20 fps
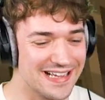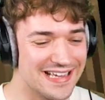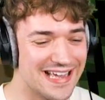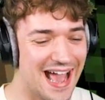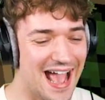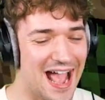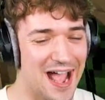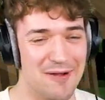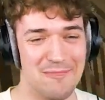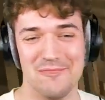
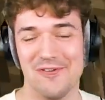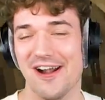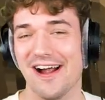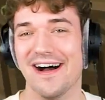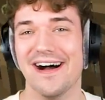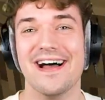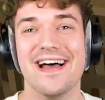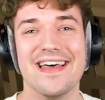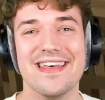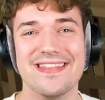
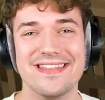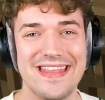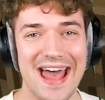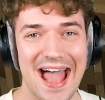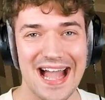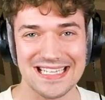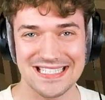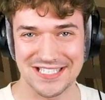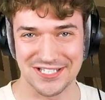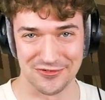camera.
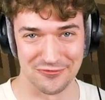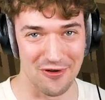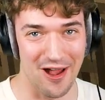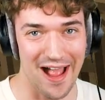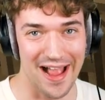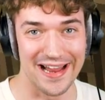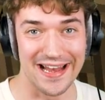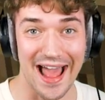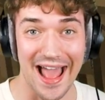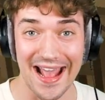That's
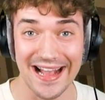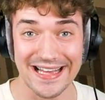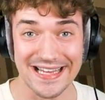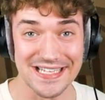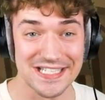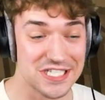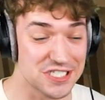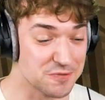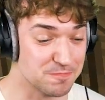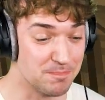right, I
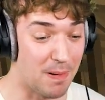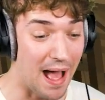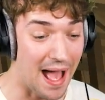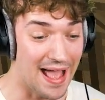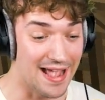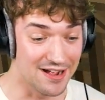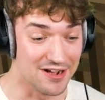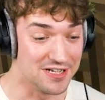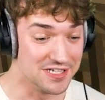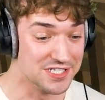can
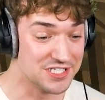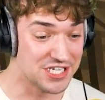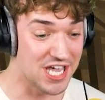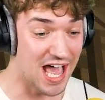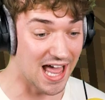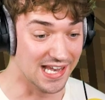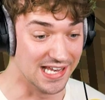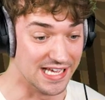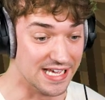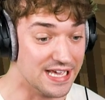spy on
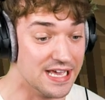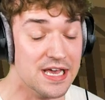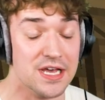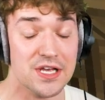Jelly,